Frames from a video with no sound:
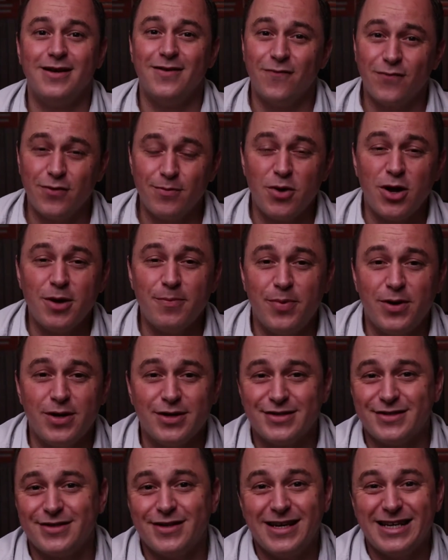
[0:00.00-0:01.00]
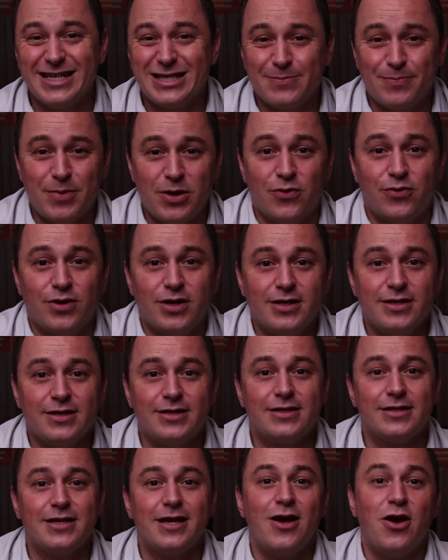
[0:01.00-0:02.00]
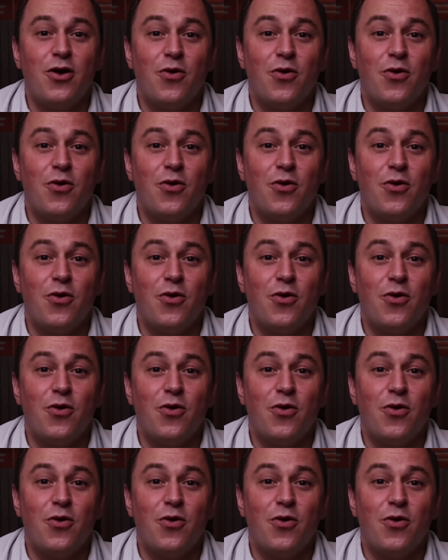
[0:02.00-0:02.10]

From my personal experience